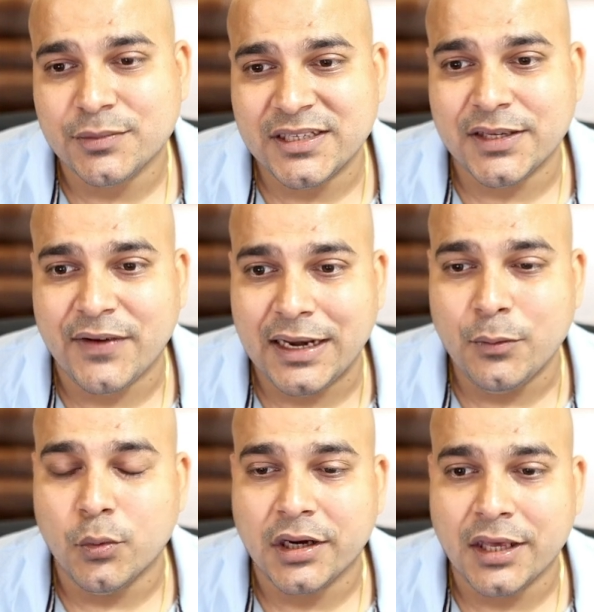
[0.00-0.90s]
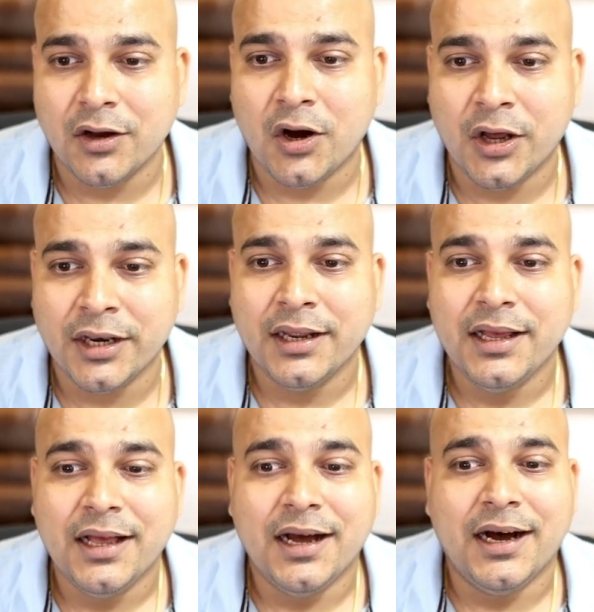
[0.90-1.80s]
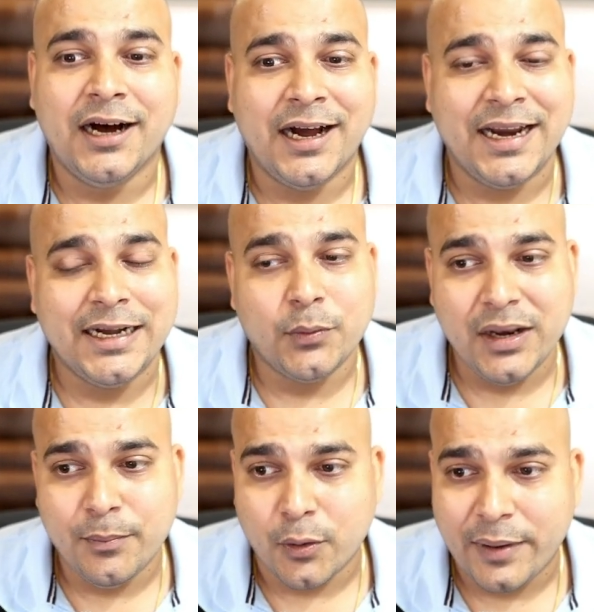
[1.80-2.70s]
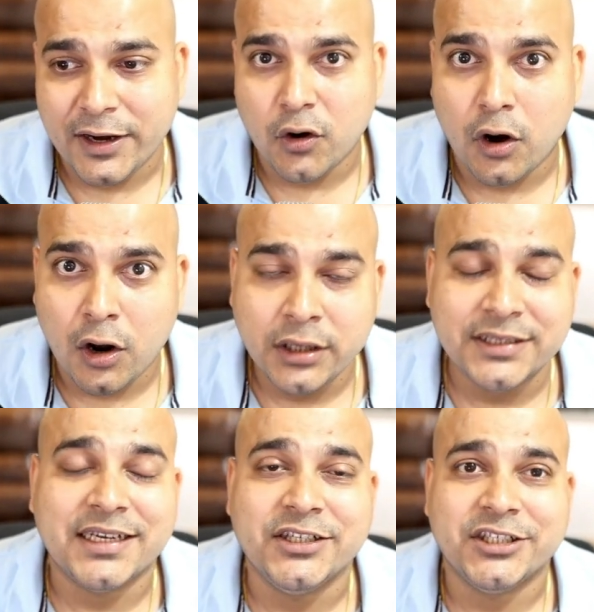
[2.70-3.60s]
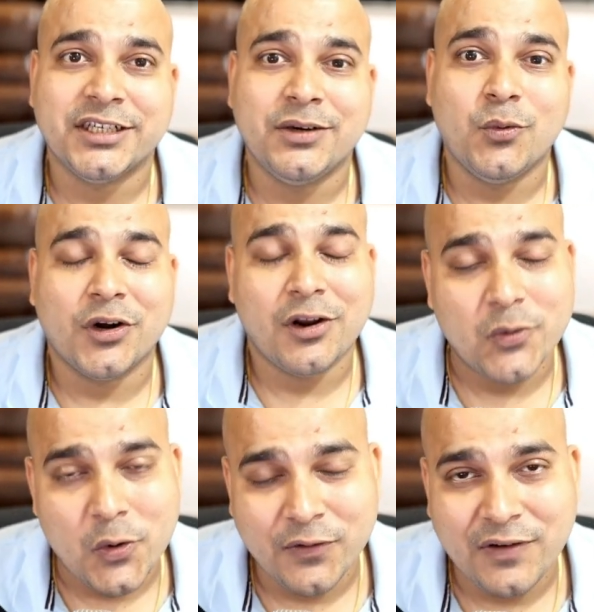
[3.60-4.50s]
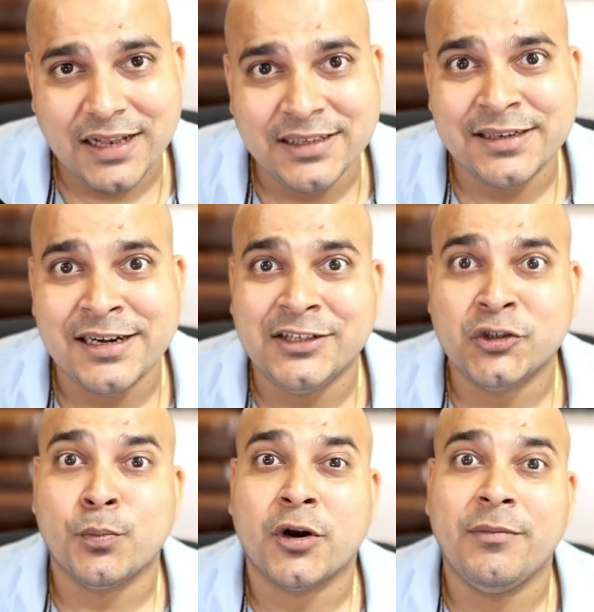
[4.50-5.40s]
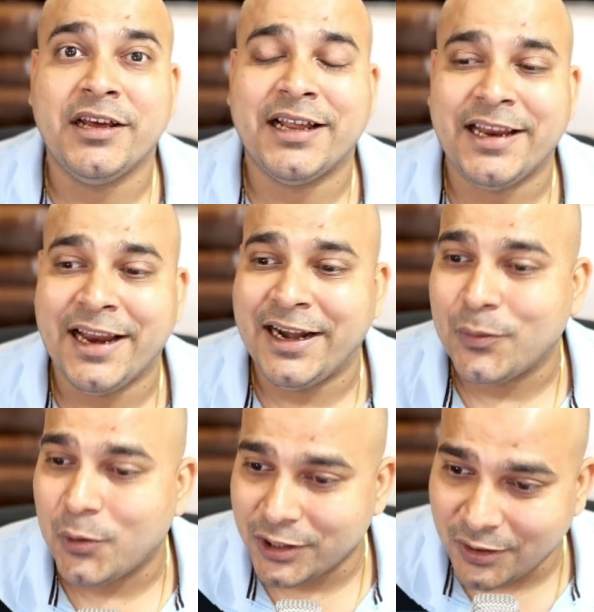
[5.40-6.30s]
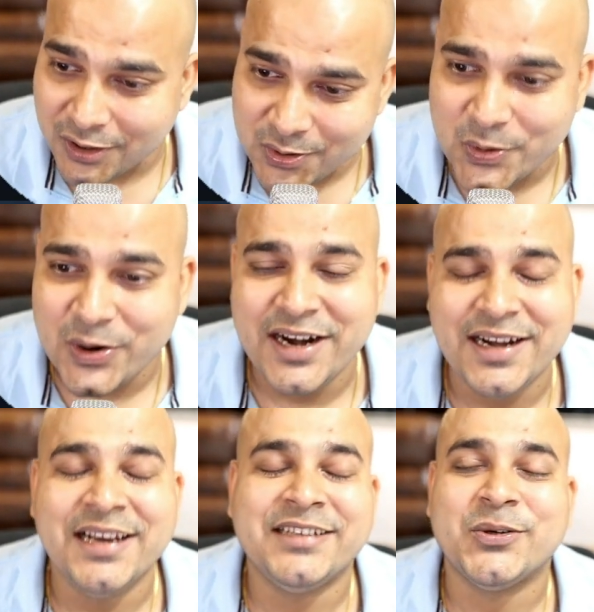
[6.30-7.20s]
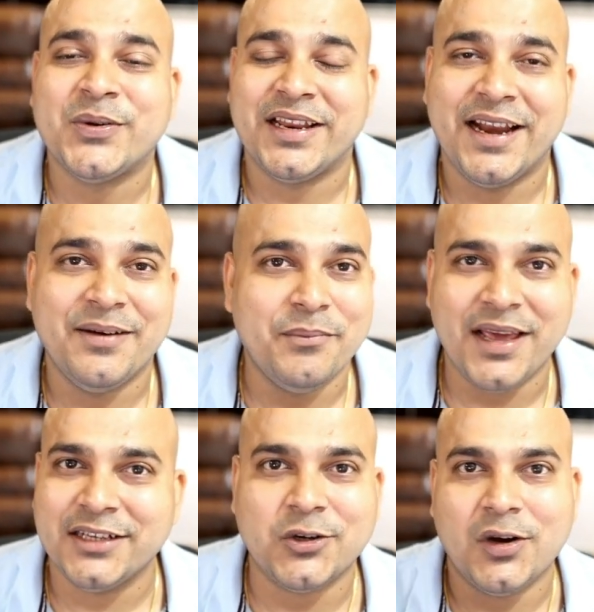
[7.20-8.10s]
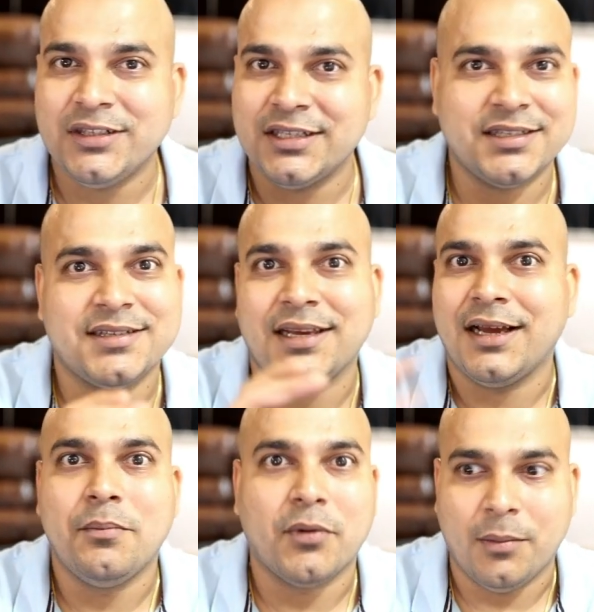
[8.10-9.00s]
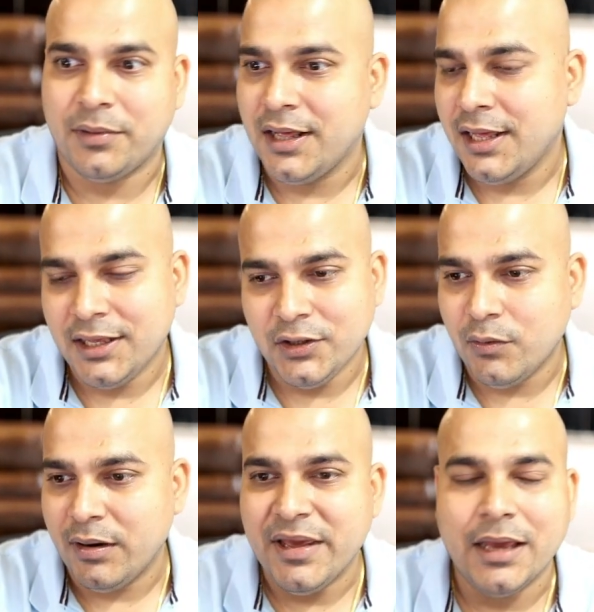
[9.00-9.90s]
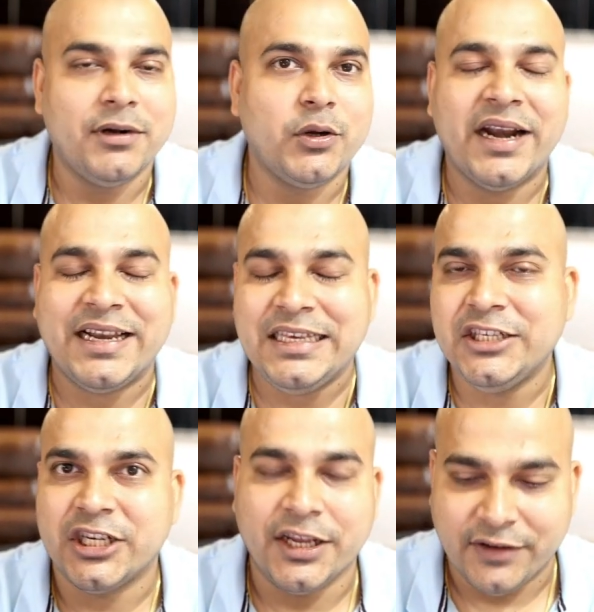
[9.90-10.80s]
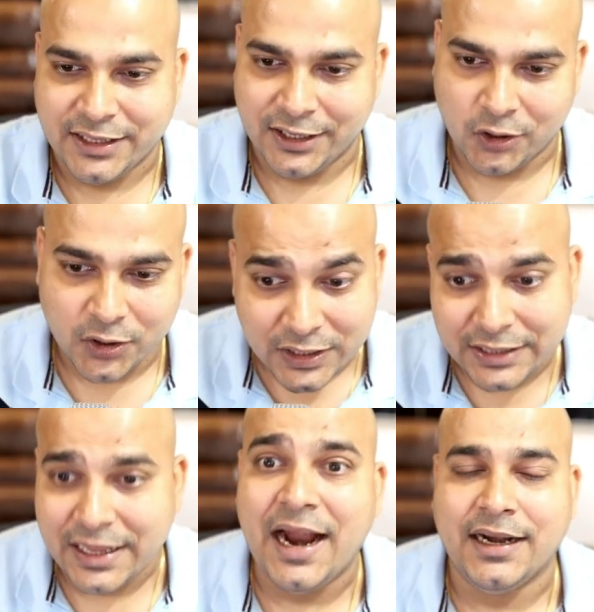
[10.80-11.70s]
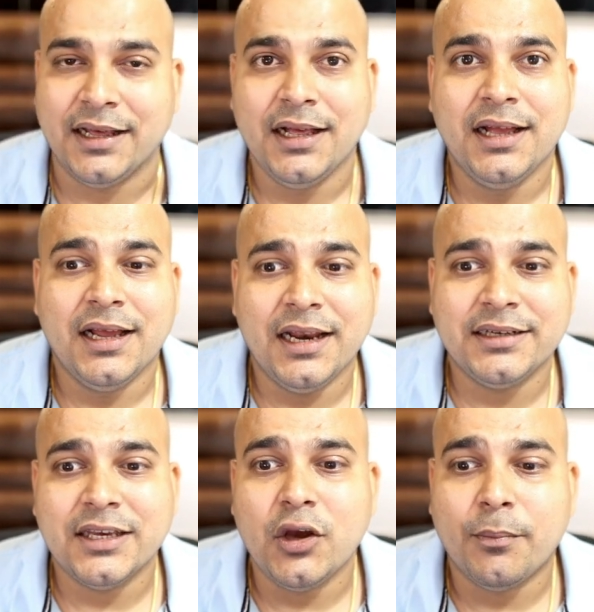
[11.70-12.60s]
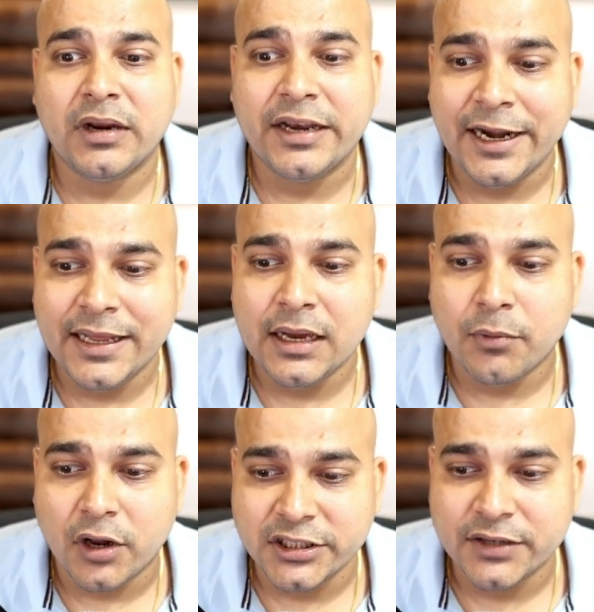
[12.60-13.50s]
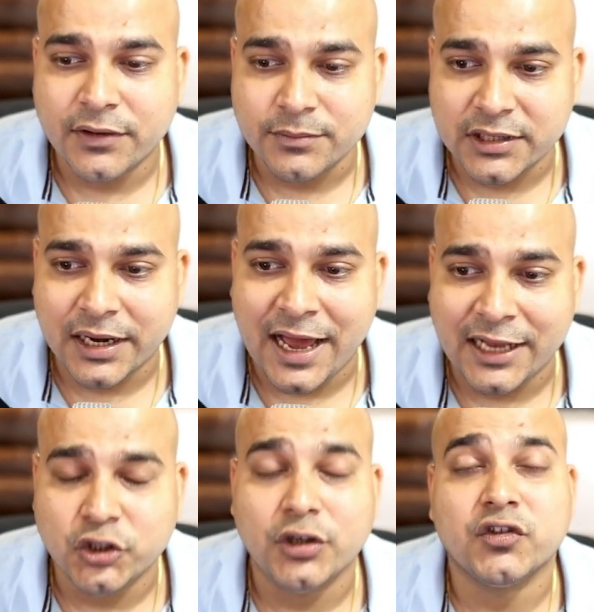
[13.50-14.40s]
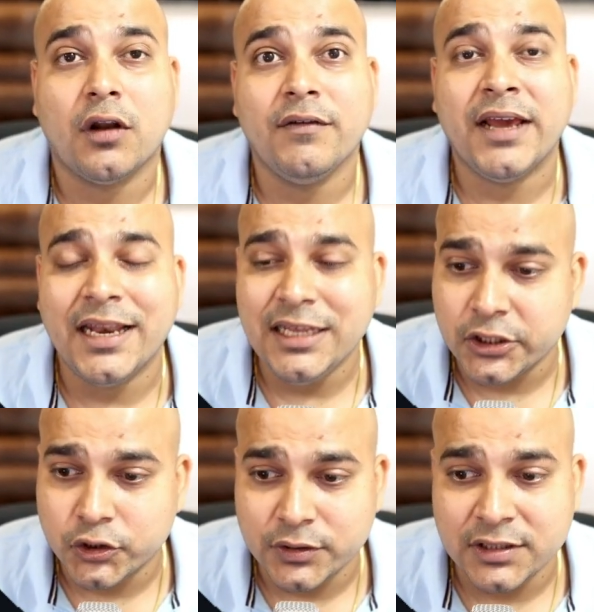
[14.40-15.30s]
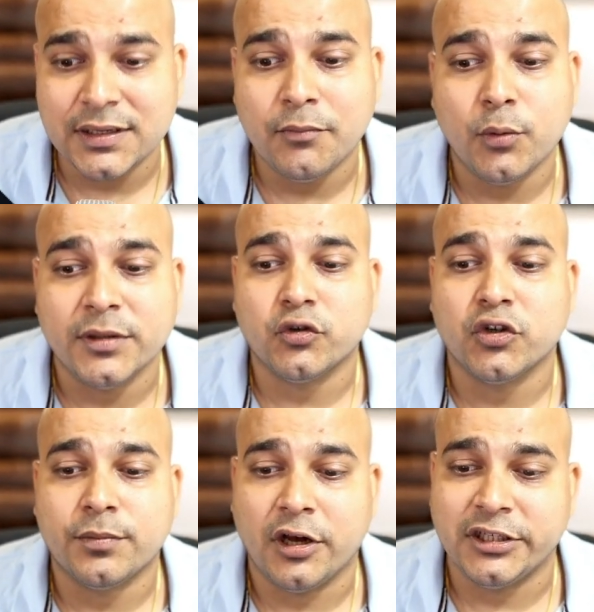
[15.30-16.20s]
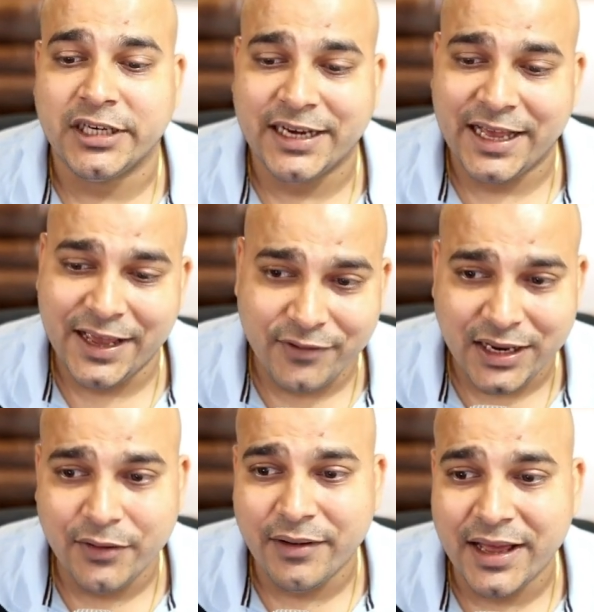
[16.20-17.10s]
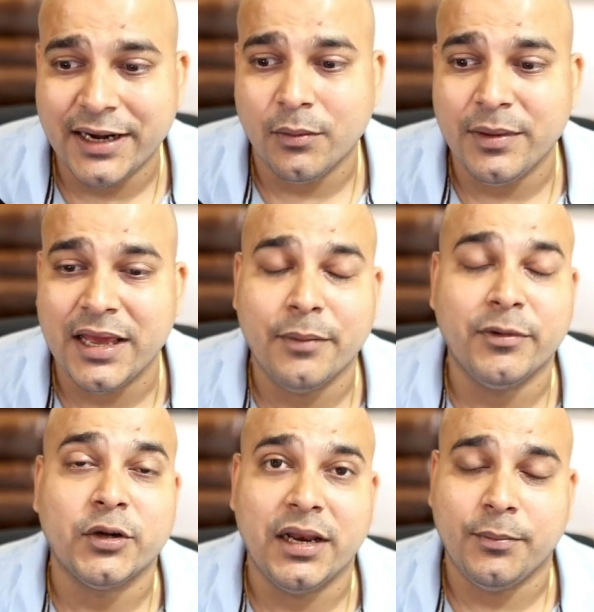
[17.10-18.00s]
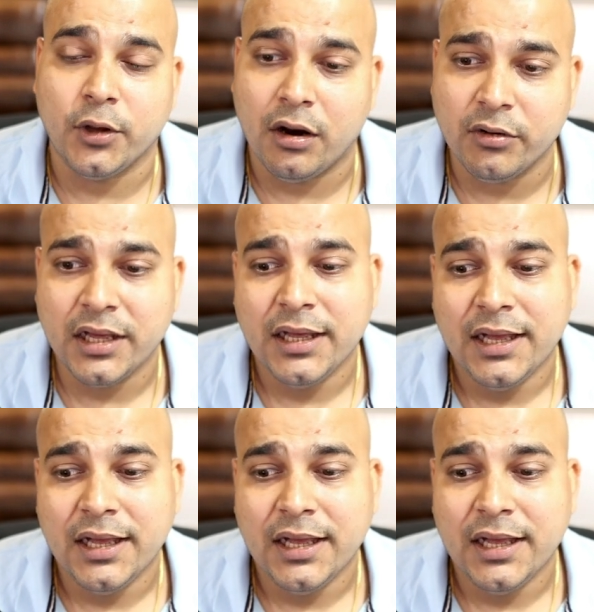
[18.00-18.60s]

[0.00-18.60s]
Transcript: you're specifically working on, uh, it will provide you all the suggestion what all code files needs to probably create what all code it needs to create based on just a single prompt you will be able to get each and everything not only that let's say you're creating a project from scratch you're solving any issues in some open source project everywhere it will be able to help you out